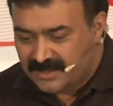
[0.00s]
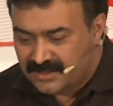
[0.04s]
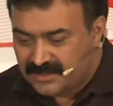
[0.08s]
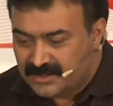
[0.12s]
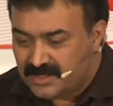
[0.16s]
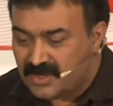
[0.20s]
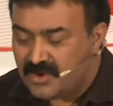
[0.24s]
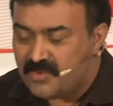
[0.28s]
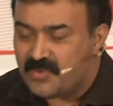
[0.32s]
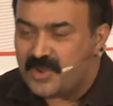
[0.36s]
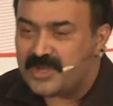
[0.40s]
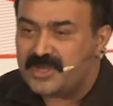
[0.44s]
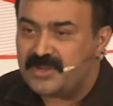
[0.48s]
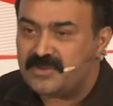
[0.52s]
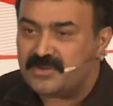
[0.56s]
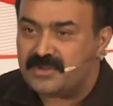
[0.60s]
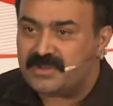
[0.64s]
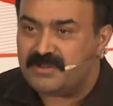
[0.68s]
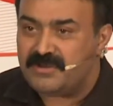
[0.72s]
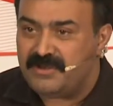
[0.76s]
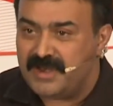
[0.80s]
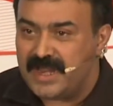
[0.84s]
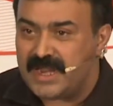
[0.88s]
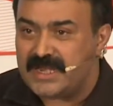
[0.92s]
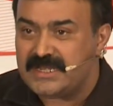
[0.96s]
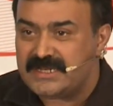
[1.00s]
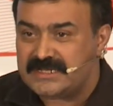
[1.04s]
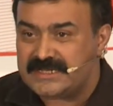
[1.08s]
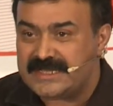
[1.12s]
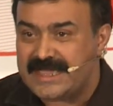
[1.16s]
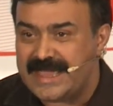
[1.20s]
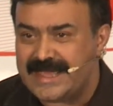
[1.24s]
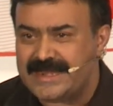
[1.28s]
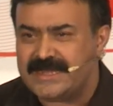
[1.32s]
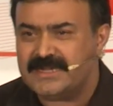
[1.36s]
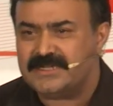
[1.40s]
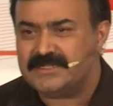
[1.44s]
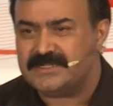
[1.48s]
When you create
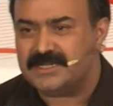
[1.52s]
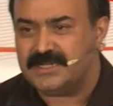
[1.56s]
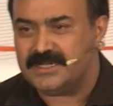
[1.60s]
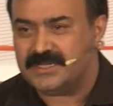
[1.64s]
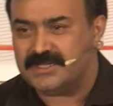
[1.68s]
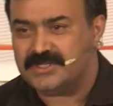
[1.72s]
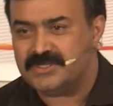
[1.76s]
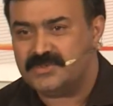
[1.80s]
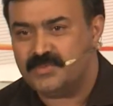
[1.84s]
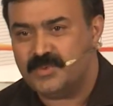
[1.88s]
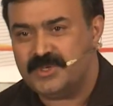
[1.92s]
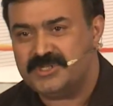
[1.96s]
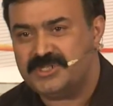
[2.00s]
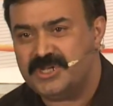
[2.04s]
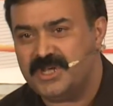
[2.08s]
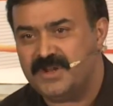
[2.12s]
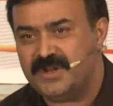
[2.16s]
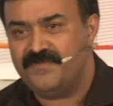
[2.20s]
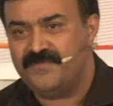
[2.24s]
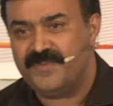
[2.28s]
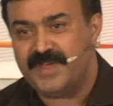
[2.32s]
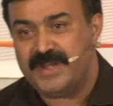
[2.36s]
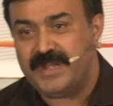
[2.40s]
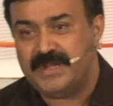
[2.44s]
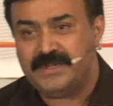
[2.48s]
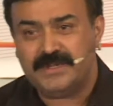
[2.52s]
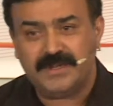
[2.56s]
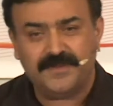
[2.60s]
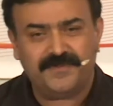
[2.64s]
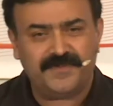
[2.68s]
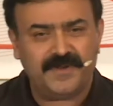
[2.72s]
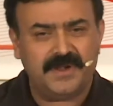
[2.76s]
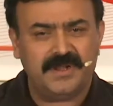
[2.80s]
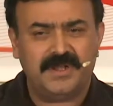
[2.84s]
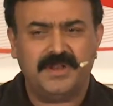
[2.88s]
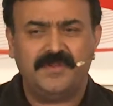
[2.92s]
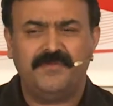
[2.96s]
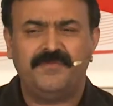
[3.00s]
characters which very
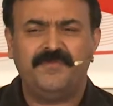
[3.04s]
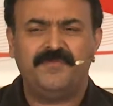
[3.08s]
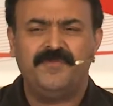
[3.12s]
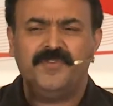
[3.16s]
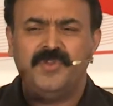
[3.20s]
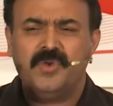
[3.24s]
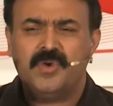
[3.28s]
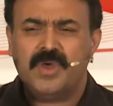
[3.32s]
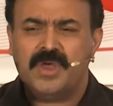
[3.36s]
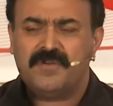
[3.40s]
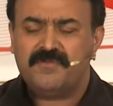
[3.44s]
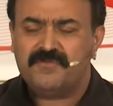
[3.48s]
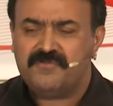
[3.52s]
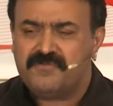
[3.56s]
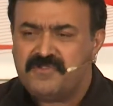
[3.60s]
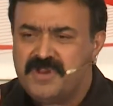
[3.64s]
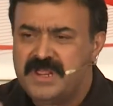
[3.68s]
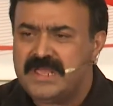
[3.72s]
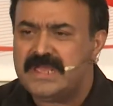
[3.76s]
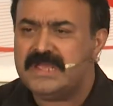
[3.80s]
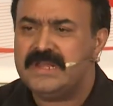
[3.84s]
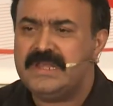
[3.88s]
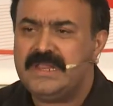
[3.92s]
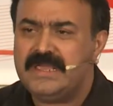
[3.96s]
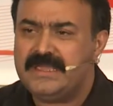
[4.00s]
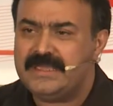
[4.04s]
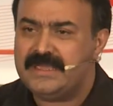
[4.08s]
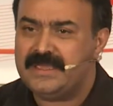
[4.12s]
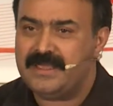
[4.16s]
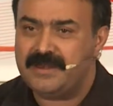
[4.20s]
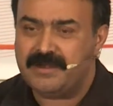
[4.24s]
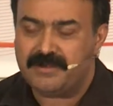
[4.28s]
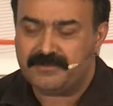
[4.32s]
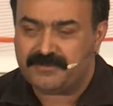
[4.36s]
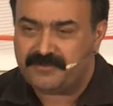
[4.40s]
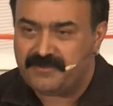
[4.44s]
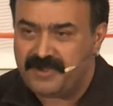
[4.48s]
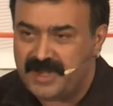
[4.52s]
different, if you have really
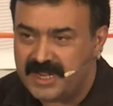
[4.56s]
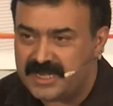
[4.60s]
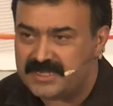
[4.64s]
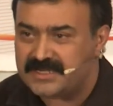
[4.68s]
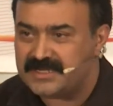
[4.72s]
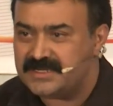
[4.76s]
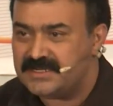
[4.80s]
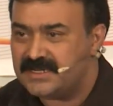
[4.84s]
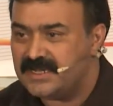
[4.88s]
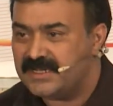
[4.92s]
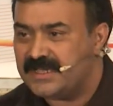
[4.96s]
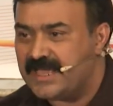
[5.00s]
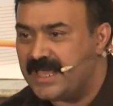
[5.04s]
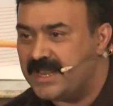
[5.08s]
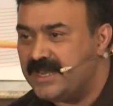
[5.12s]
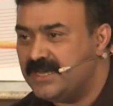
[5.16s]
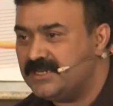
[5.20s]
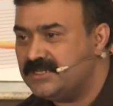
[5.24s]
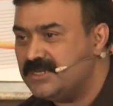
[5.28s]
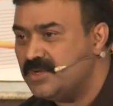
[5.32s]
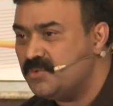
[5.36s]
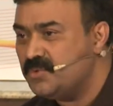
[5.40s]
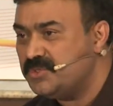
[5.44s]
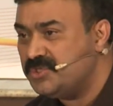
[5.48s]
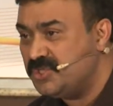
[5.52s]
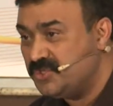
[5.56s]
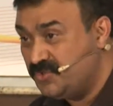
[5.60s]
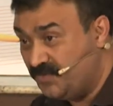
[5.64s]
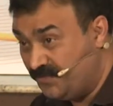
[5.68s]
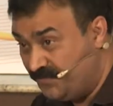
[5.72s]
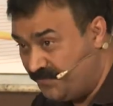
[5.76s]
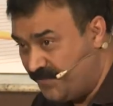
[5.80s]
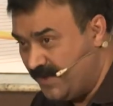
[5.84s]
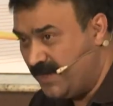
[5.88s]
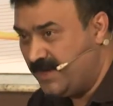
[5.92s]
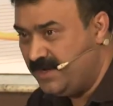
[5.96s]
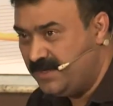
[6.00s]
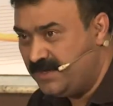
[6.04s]
created a character which is
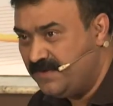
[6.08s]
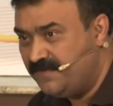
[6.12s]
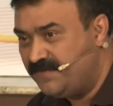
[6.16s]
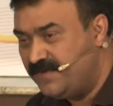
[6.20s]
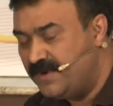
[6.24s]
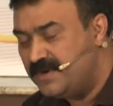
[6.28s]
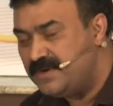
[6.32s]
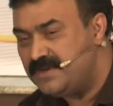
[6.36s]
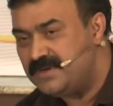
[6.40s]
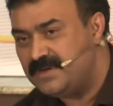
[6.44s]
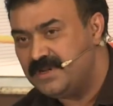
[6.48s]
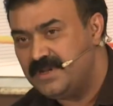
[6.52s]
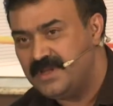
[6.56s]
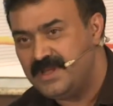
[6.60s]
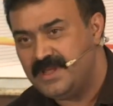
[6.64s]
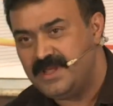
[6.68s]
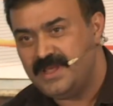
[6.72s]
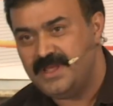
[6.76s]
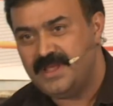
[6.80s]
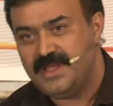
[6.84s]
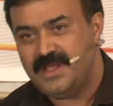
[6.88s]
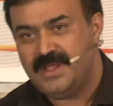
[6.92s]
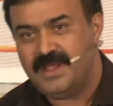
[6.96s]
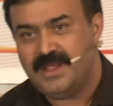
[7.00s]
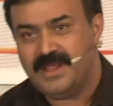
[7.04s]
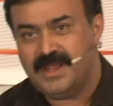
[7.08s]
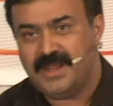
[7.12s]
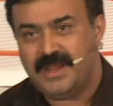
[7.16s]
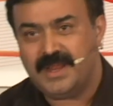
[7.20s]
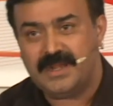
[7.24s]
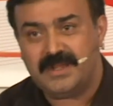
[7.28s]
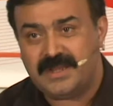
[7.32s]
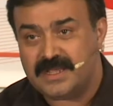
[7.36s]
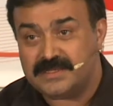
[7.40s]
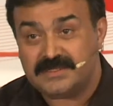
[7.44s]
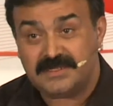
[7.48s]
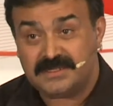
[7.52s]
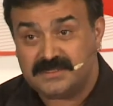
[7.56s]
very different,
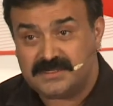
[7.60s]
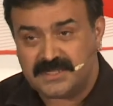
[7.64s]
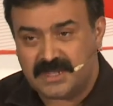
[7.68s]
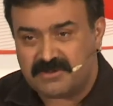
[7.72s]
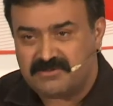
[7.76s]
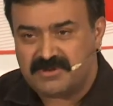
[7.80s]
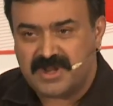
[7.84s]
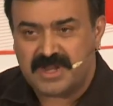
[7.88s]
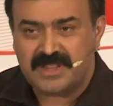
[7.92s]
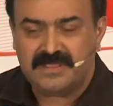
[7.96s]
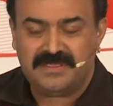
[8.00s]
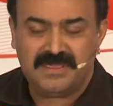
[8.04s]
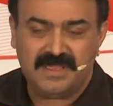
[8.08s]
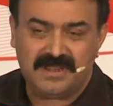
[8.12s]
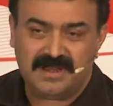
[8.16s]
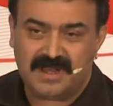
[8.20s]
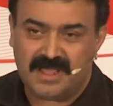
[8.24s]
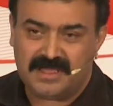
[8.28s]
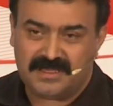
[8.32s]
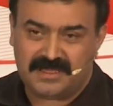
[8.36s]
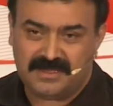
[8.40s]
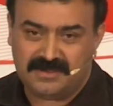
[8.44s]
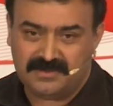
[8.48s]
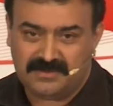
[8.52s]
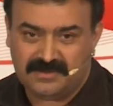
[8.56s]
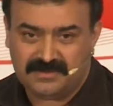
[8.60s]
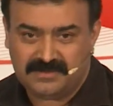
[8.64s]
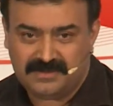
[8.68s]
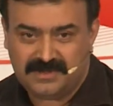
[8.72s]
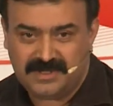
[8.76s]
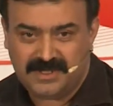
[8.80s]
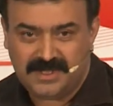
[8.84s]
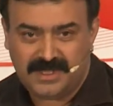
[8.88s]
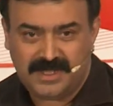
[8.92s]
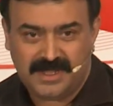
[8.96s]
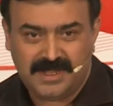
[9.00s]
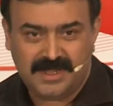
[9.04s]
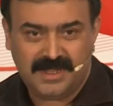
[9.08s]
it doesn't sound anything like you.
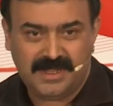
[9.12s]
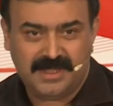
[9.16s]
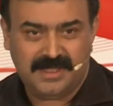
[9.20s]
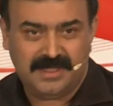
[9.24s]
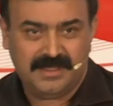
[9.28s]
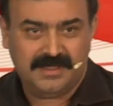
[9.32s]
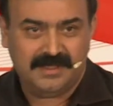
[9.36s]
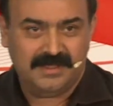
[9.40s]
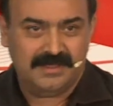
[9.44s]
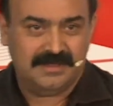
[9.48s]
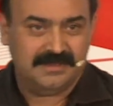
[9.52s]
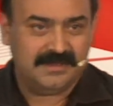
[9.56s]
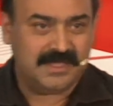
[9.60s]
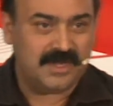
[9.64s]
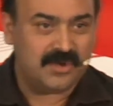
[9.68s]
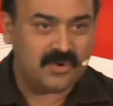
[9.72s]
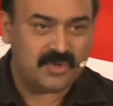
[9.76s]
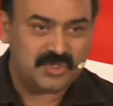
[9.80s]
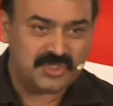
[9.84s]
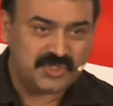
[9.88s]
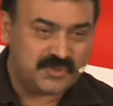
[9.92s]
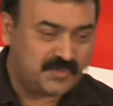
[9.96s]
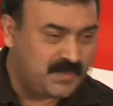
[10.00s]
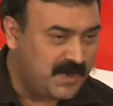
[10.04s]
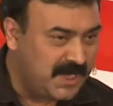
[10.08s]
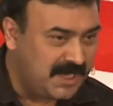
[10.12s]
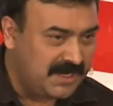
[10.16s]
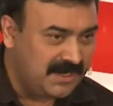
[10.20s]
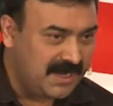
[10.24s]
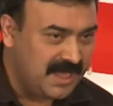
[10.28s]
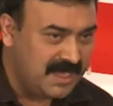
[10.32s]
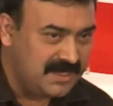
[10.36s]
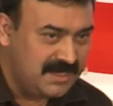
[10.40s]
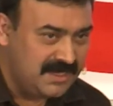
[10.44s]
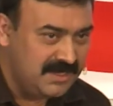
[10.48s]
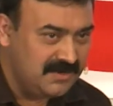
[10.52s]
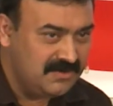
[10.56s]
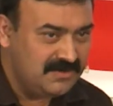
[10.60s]
They don't speak
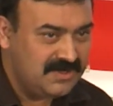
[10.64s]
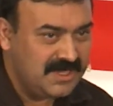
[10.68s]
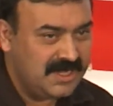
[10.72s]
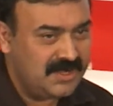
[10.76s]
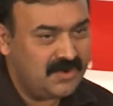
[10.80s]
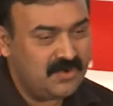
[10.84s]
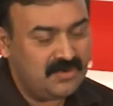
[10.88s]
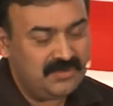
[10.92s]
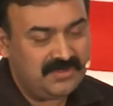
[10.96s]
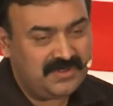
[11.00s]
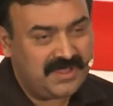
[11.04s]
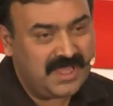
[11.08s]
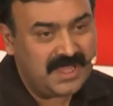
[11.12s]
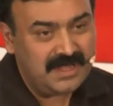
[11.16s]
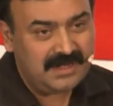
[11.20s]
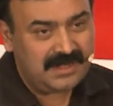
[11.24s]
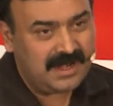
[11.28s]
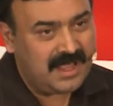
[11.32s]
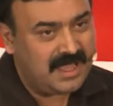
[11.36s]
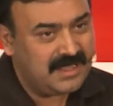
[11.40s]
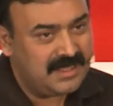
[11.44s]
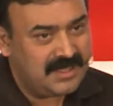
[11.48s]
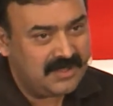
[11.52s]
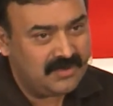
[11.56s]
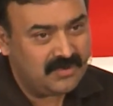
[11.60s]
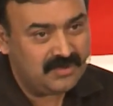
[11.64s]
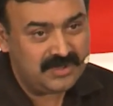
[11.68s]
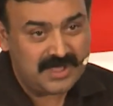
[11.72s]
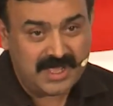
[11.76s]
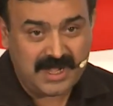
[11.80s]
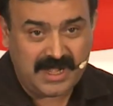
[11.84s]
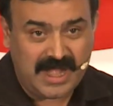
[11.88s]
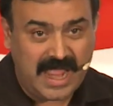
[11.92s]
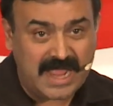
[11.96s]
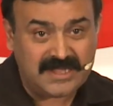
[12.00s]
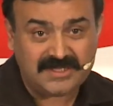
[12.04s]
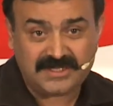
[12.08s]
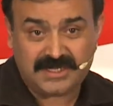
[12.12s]
like you, they don't think like you,
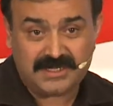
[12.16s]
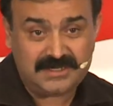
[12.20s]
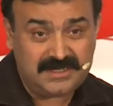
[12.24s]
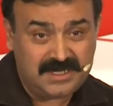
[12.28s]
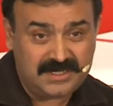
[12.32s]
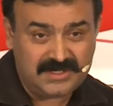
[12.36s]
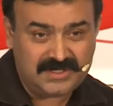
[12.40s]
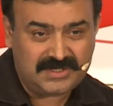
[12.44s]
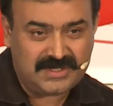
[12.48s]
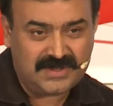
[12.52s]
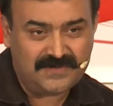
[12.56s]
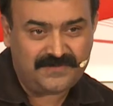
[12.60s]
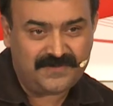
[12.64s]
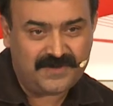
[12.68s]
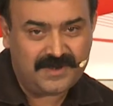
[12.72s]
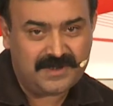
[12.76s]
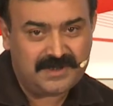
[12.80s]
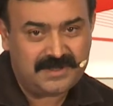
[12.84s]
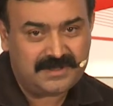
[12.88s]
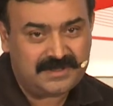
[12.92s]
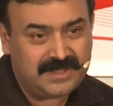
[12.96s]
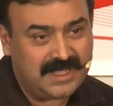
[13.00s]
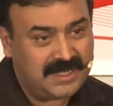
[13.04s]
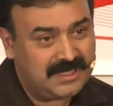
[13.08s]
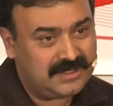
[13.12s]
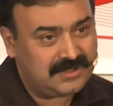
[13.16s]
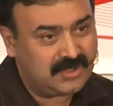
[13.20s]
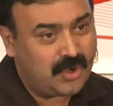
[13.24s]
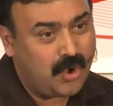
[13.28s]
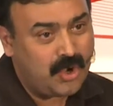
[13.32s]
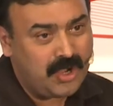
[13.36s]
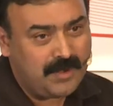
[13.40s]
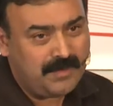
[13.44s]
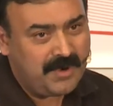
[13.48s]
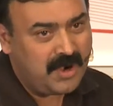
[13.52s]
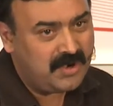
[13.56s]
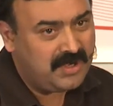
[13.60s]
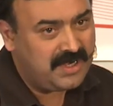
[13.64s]
their accent is different, they
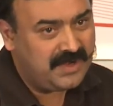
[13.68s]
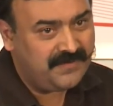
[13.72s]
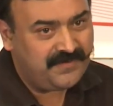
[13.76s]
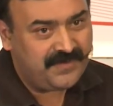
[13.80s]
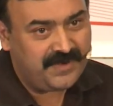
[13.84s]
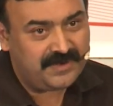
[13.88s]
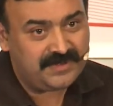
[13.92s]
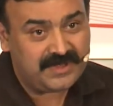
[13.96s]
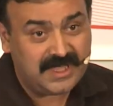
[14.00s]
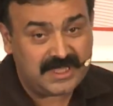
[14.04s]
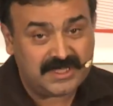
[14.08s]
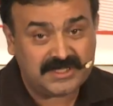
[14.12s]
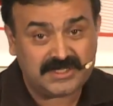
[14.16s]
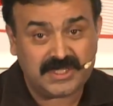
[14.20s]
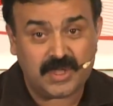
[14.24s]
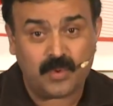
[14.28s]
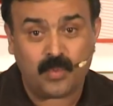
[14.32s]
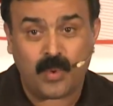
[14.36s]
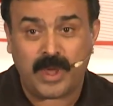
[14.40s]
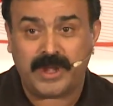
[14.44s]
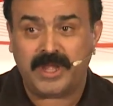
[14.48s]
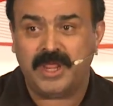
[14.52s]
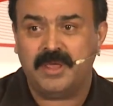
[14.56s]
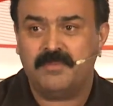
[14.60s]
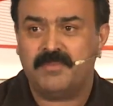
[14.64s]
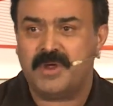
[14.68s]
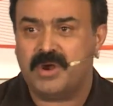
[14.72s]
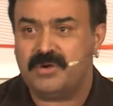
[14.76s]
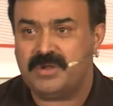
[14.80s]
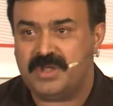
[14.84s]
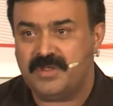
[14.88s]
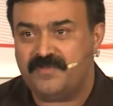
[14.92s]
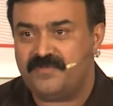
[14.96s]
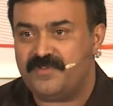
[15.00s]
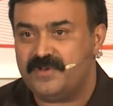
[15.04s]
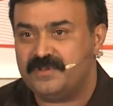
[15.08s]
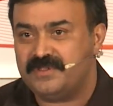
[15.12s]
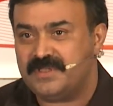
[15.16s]
talk about different things, they worry about
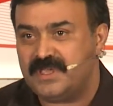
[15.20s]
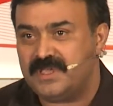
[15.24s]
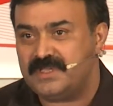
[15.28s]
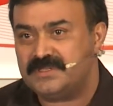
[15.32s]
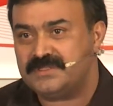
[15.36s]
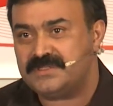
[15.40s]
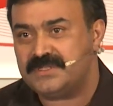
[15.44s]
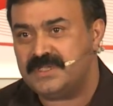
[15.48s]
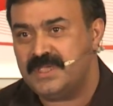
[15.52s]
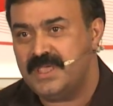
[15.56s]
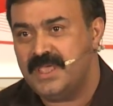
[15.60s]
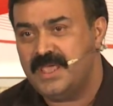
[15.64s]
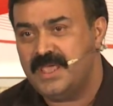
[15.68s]
different things.